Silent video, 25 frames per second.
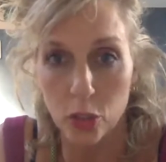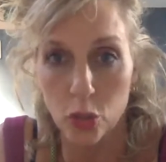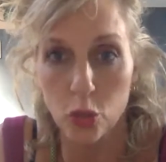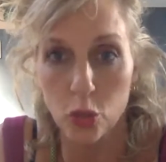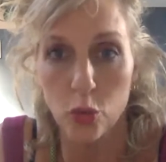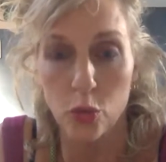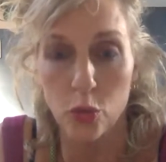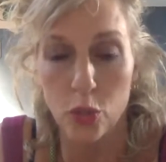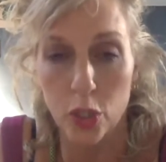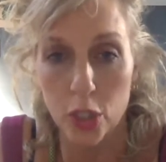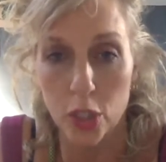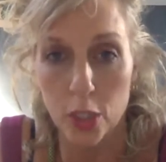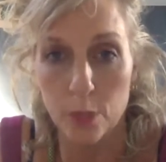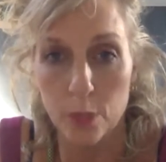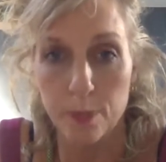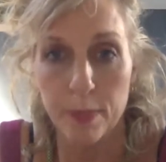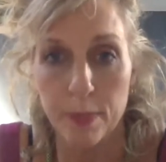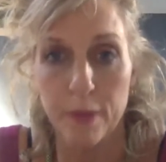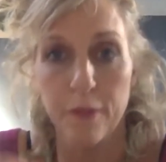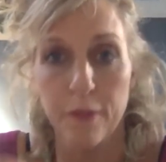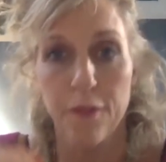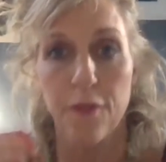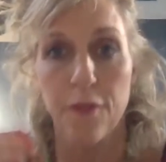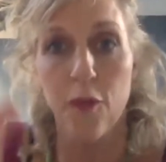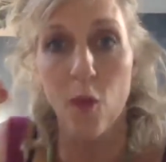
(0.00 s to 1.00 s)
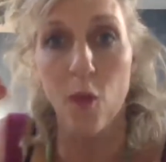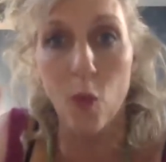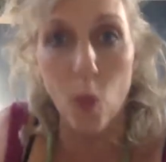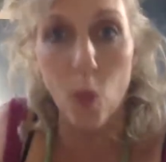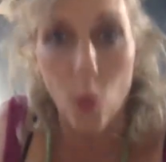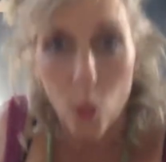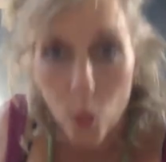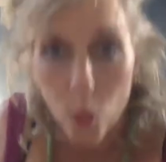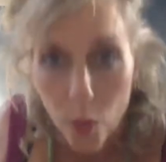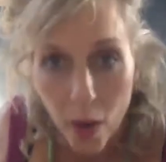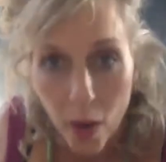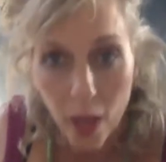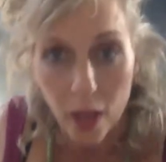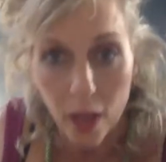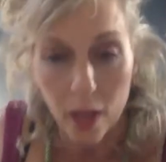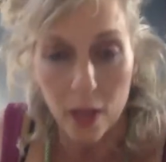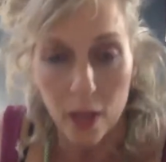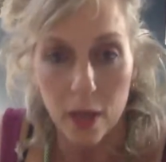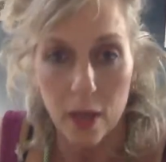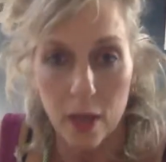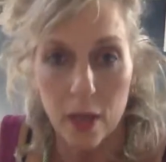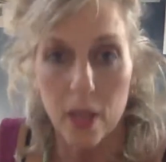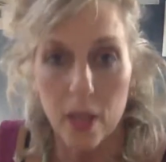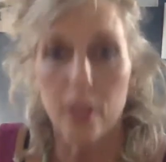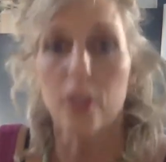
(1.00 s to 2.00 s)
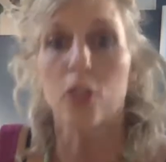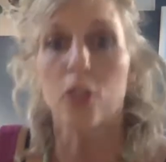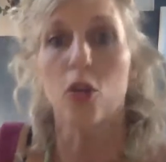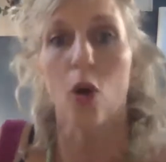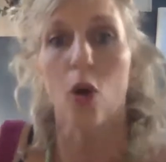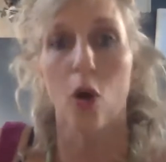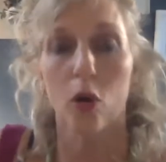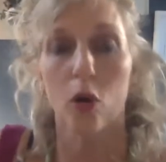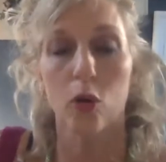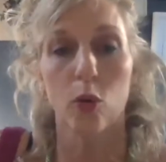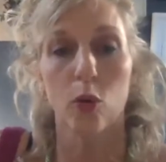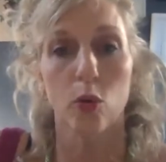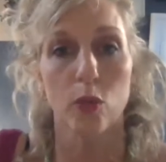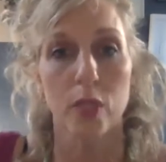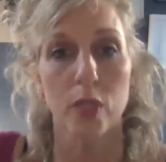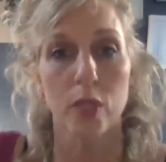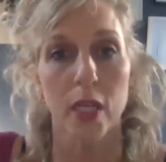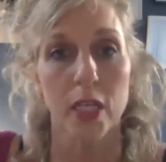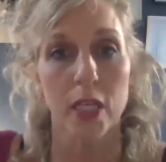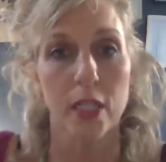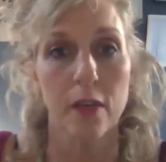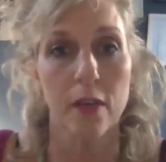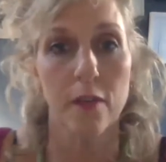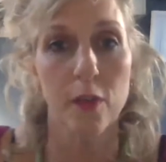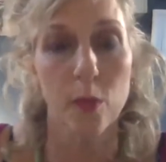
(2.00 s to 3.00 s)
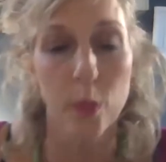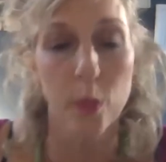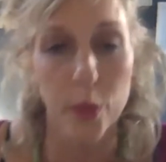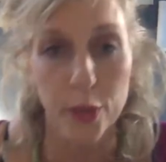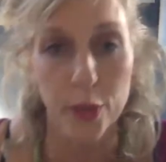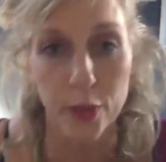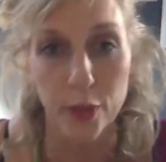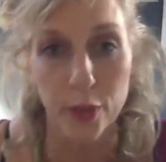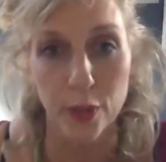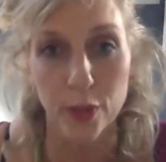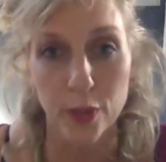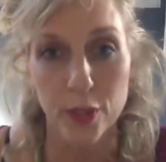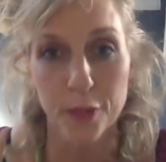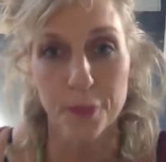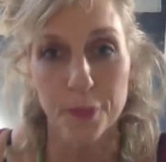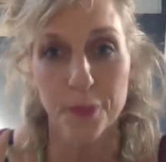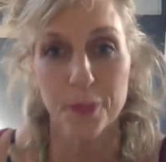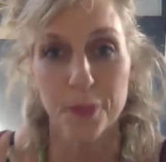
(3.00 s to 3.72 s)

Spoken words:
do this before the Dark Lord takes over the world.